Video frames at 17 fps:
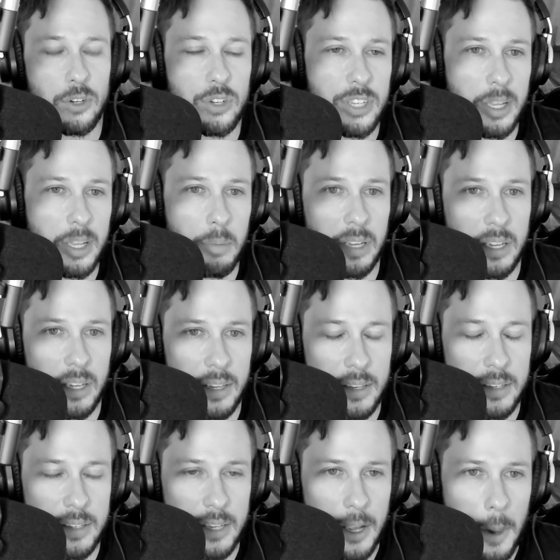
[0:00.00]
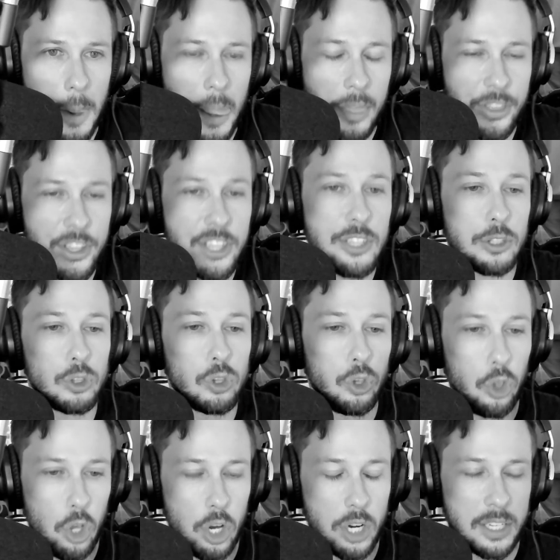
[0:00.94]
interesting because this
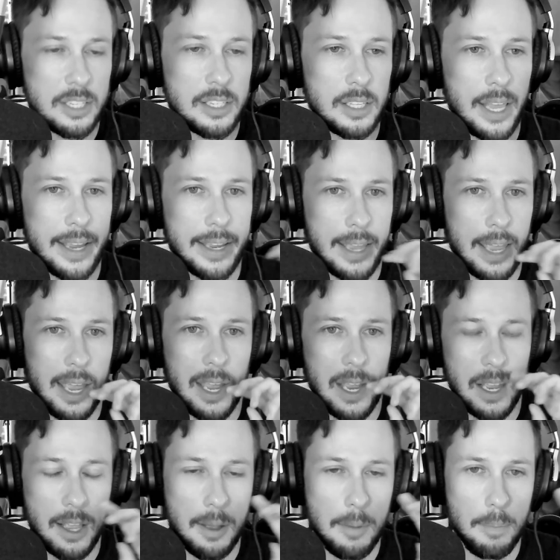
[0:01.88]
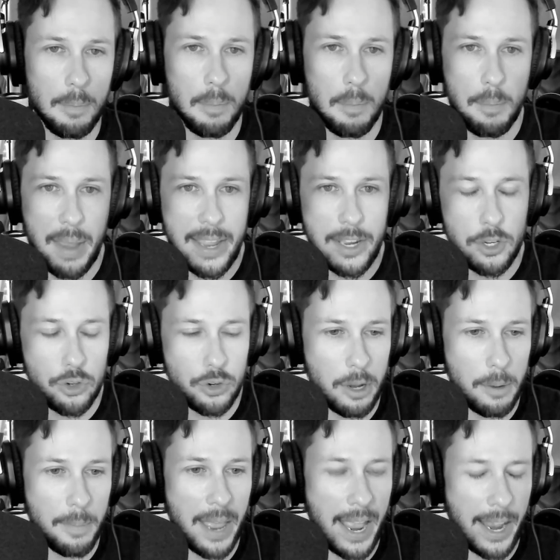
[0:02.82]
looks like a
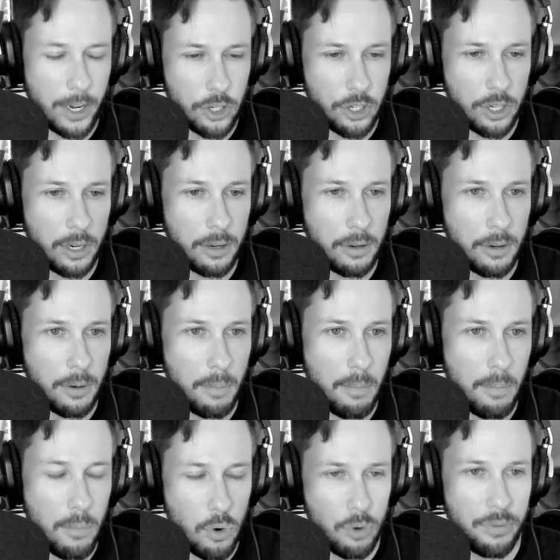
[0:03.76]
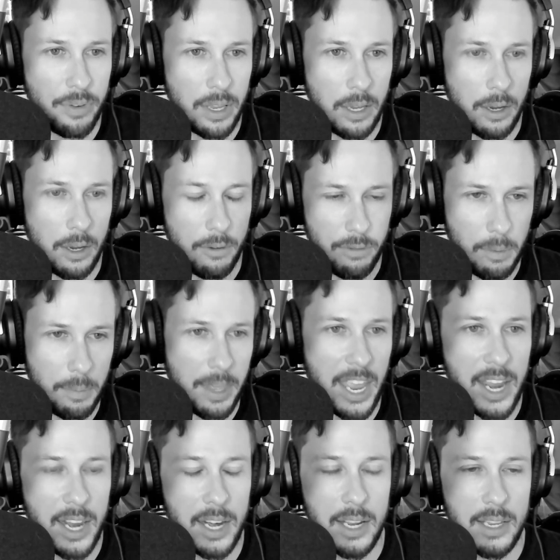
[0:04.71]
mainstream action movie from
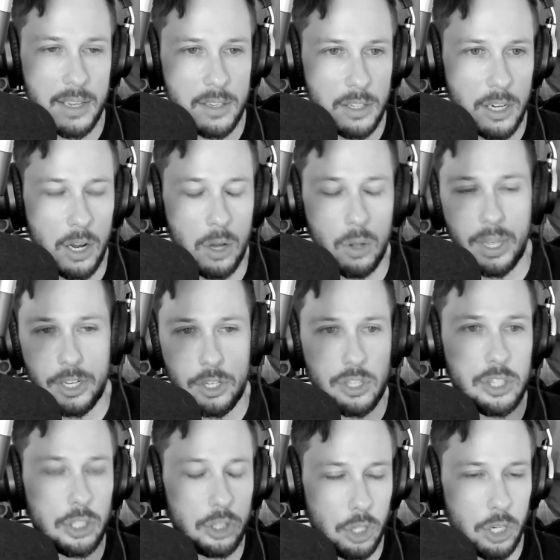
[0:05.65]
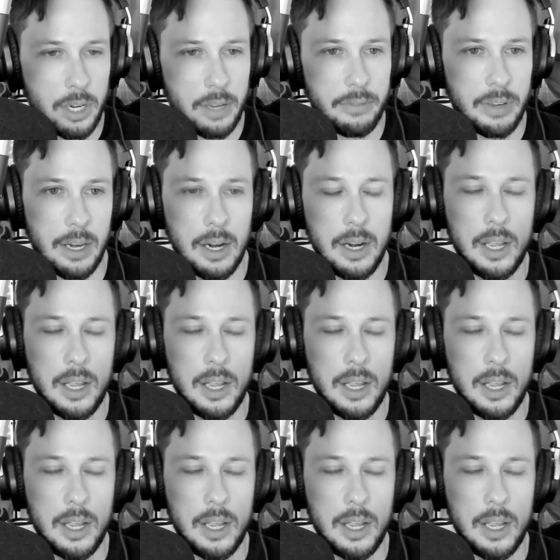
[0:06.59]
the '80s. You know, like just the look of it. it